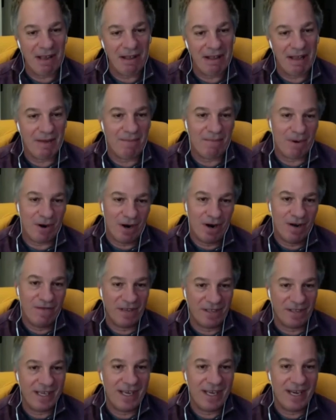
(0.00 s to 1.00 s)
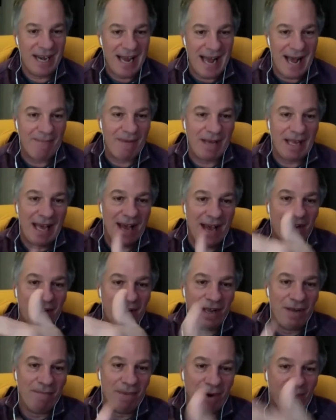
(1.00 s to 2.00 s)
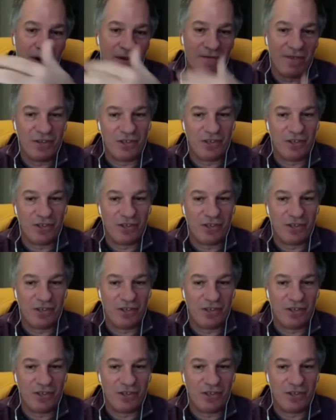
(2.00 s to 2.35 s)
Like part of it's in Napa County and part of it's